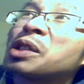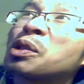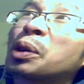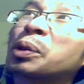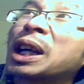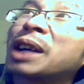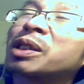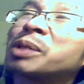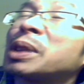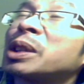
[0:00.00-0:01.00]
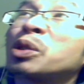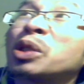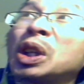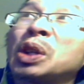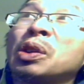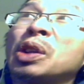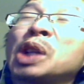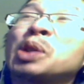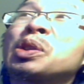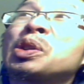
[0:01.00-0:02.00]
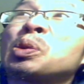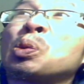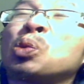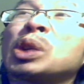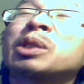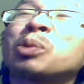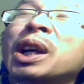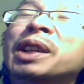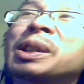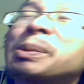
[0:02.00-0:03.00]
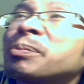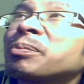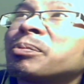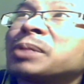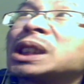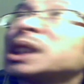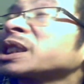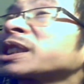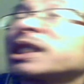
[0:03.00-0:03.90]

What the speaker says: you don't have them, and you know you really want them because,